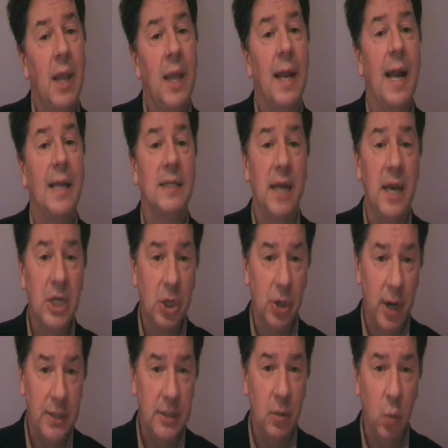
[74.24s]
It has an
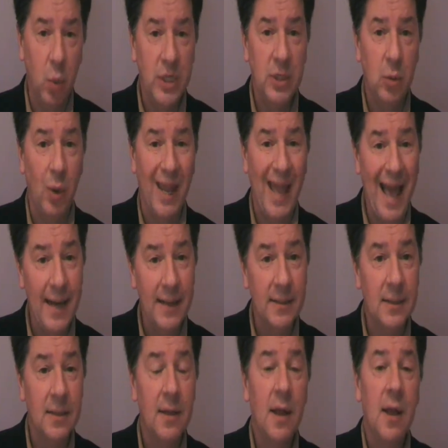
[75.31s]
integrated WYSIWYG
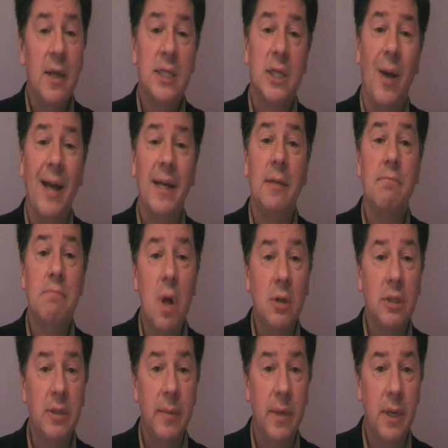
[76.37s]
editor, so adding
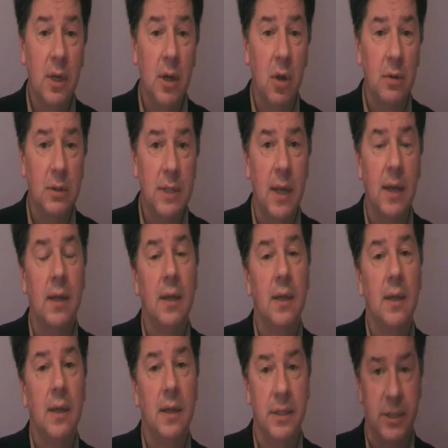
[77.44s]
multimedia content
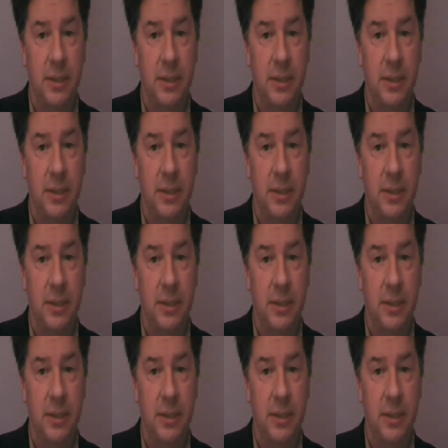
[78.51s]
is